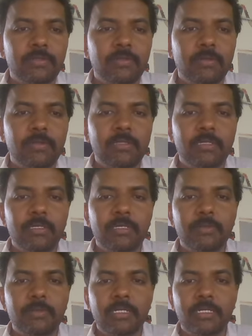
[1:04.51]
All the
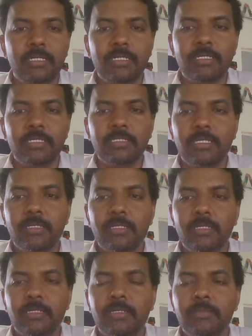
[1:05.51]
reputed IITs
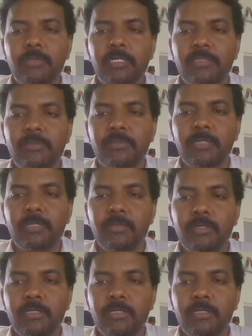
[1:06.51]
are participating.